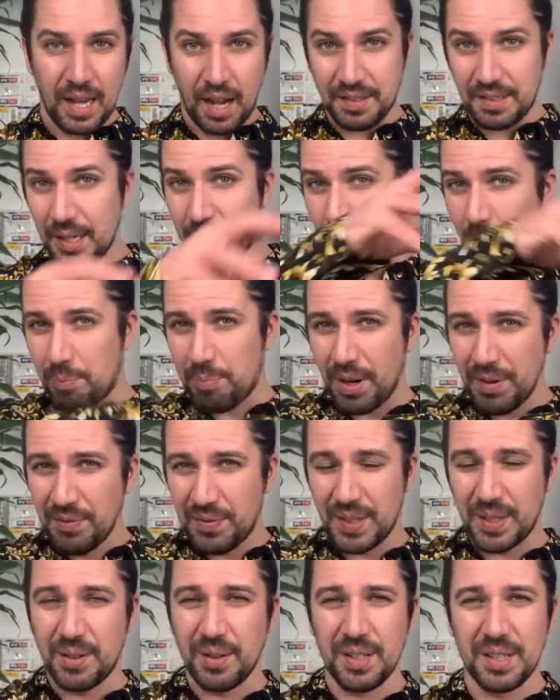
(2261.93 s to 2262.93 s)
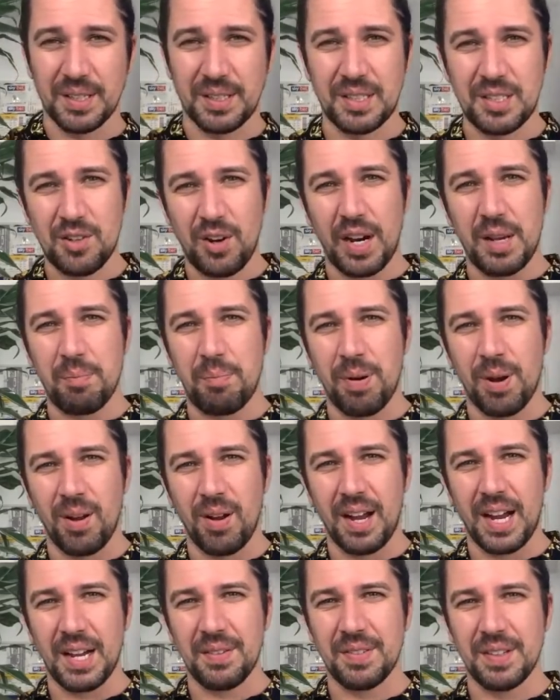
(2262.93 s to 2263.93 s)
I tell you what, Brentford have got a great
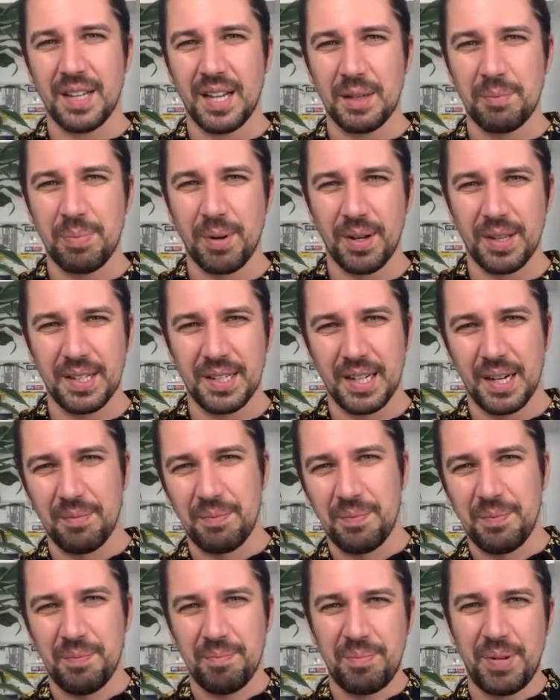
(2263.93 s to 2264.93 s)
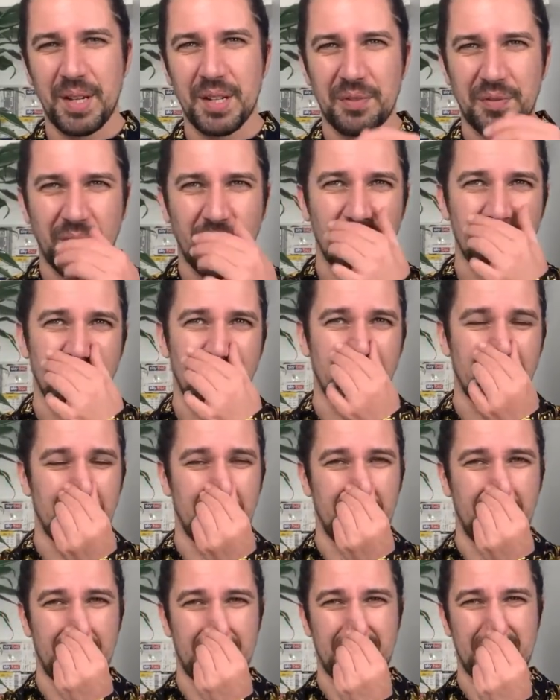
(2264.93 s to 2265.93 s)
plot, haven't they, by the flyover there.